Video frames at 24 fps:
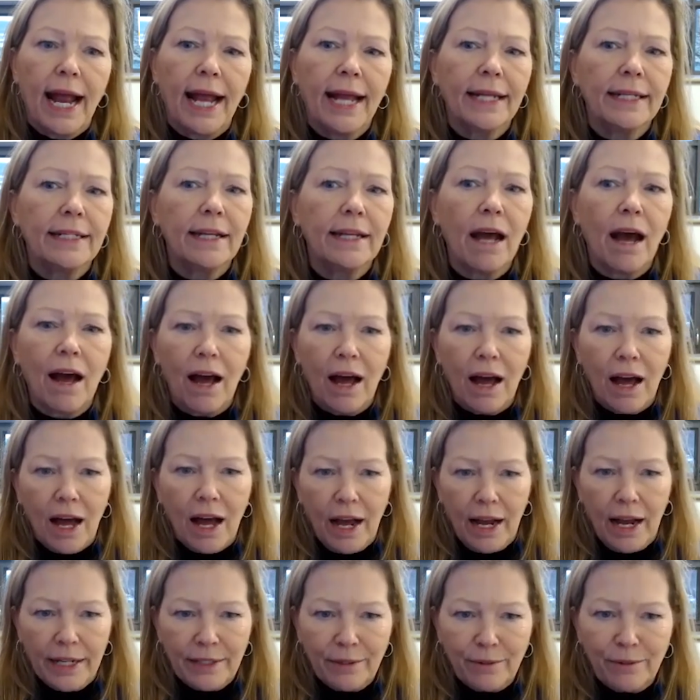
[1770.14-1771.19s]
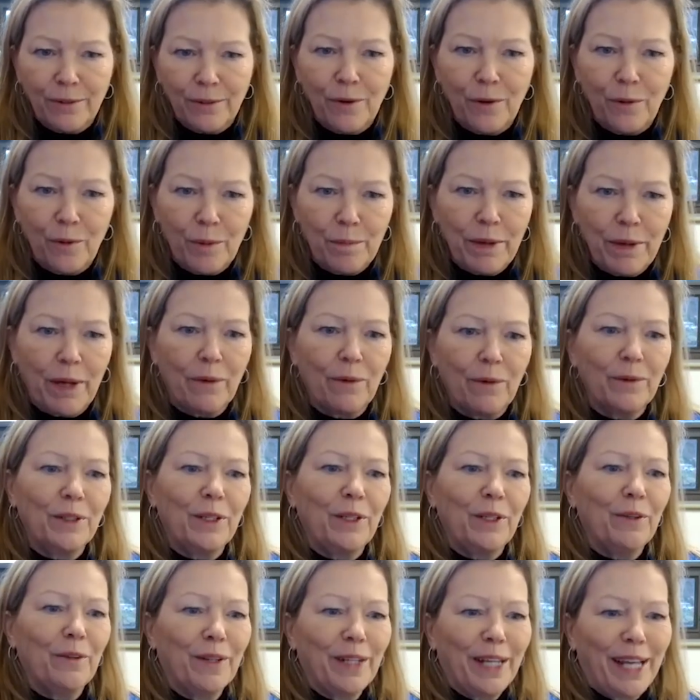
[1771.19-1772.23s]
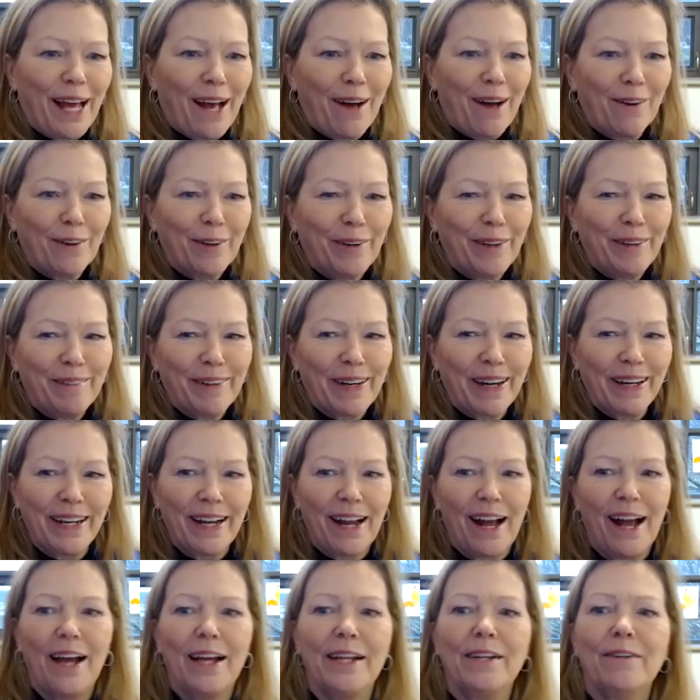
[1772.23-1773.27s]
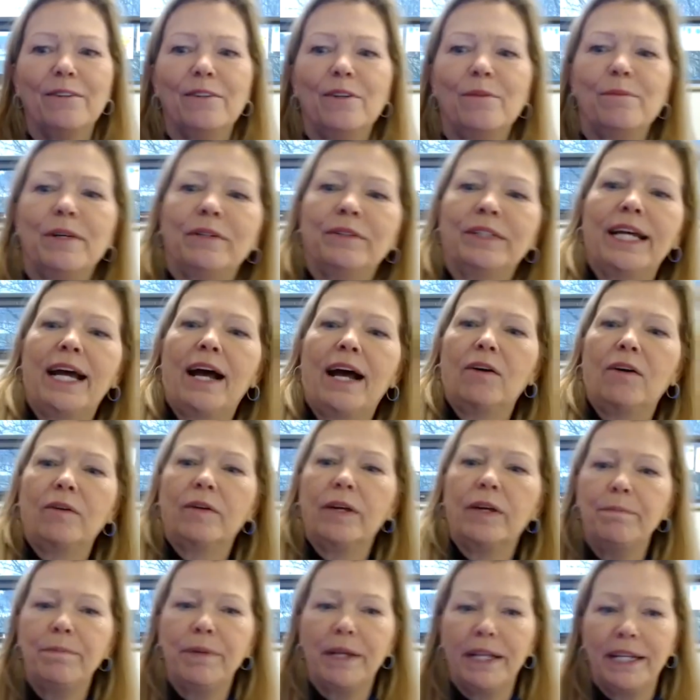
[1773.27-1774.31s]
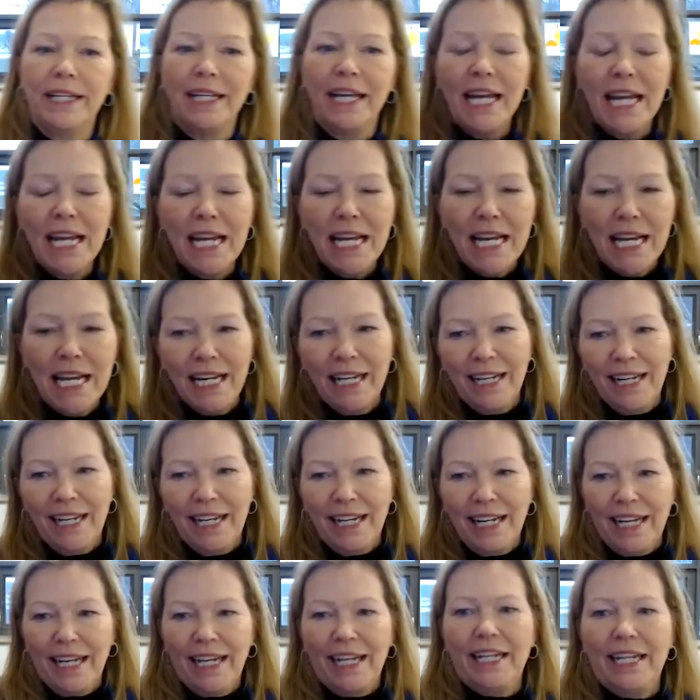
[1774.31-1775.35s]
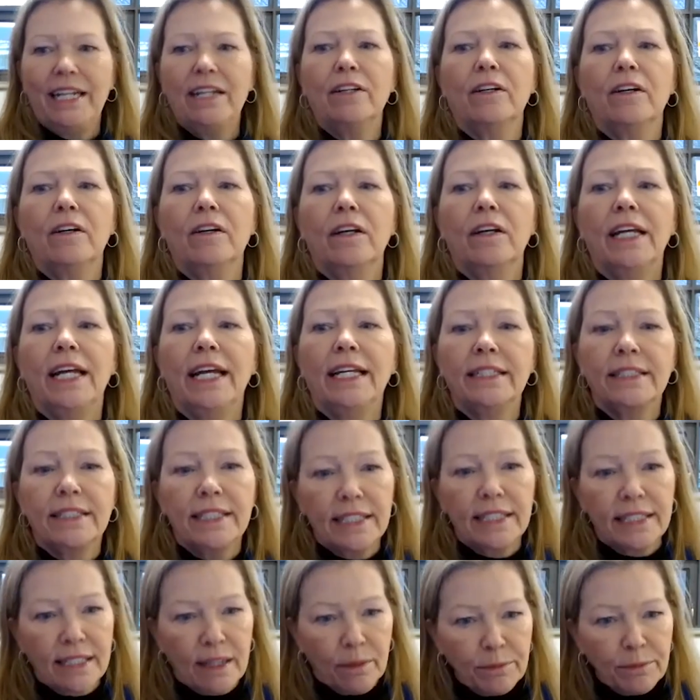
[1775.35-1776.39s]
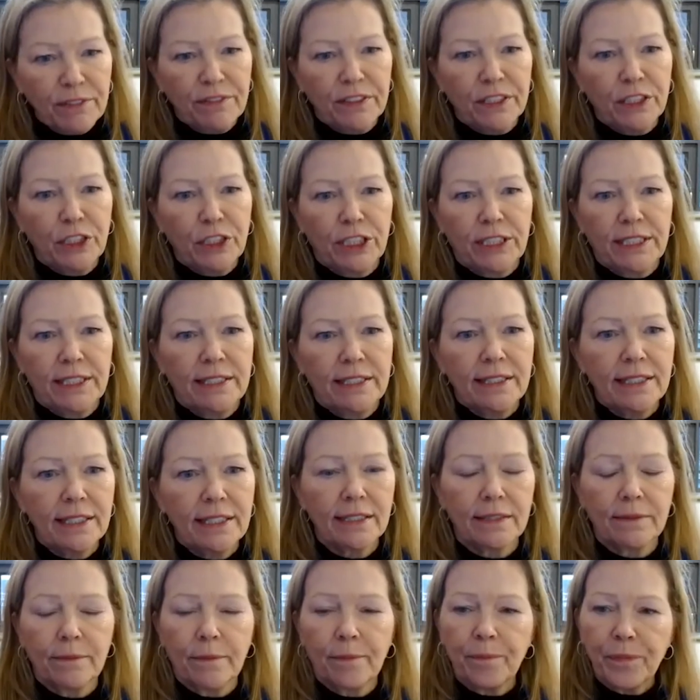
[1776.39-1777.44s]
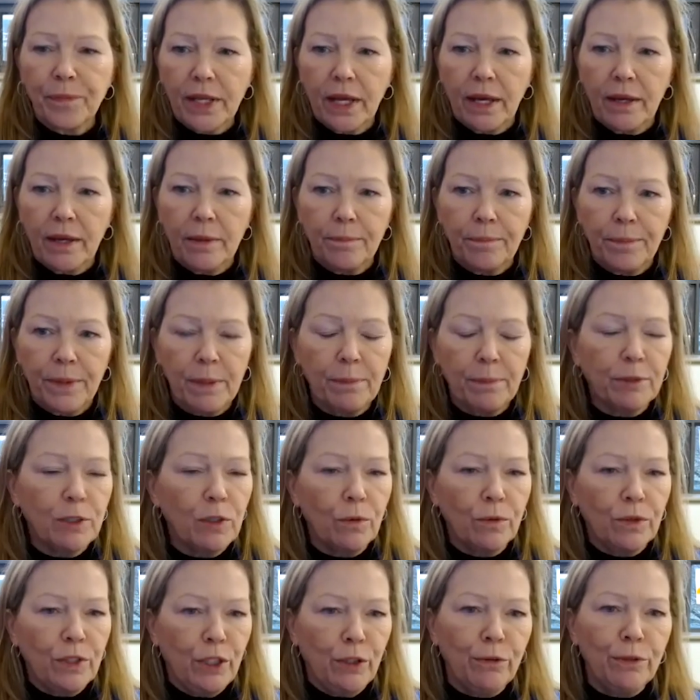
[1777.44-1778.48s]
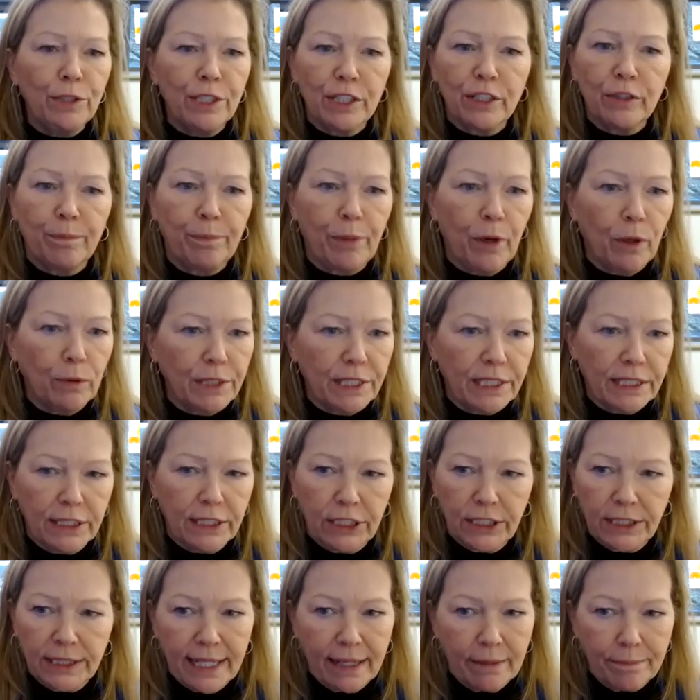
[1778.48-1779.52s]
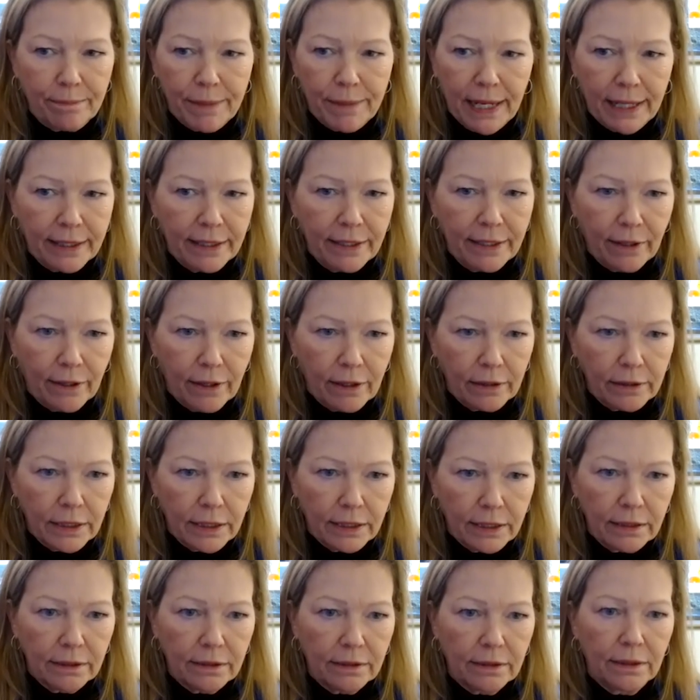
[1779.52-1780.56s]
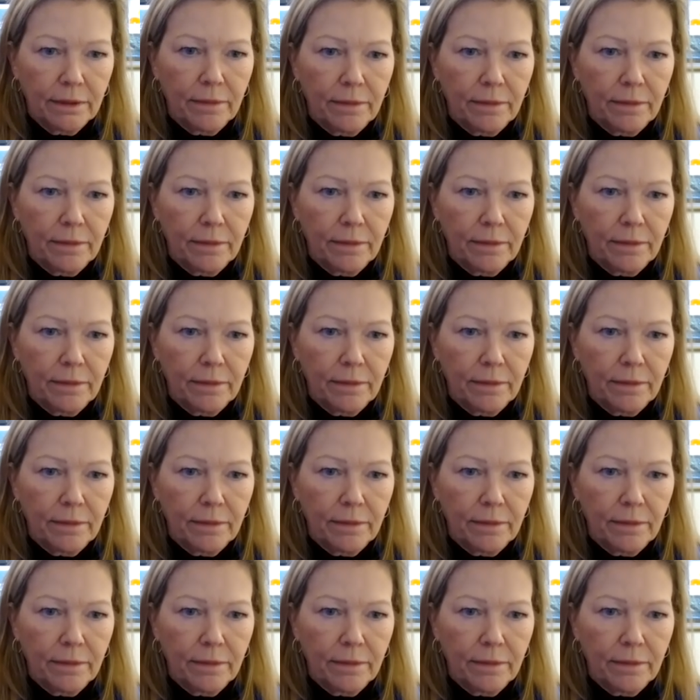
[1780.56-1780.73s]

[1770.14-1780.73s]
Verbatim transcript: And I don't know about, you're in Calgary, right? I don't know about in Calgary, but here in subdivisions, people don't use their postage stamp backyards.